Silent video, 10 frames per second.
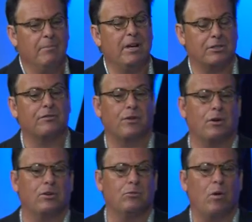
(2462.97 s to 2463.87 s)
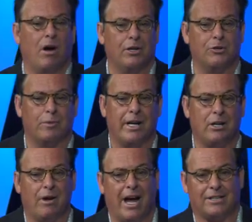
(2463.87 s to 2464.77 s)
and makes a third of the waters
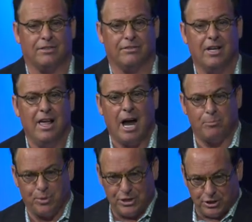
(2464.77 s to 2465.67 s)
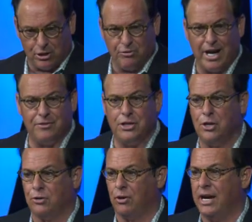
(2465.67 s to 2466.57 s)
radioactive. I'm preaching on that in the
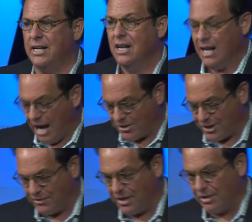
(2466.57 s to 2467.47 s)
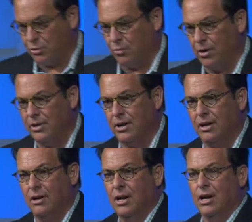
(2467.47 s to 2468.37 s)
Ukraine. I said that the word
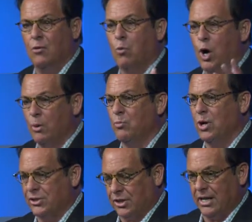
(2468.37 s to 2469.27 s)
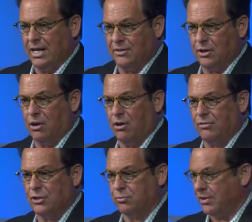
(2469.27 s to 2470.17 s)
uh, uh, wormwood's going to hit the earth.
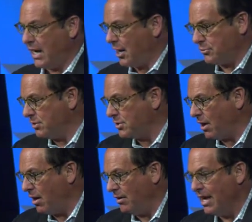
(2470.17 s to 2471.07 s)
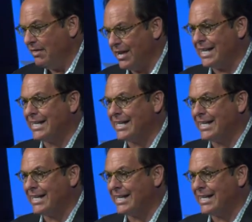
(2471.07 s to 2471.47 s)
That's what the asteroid's called. They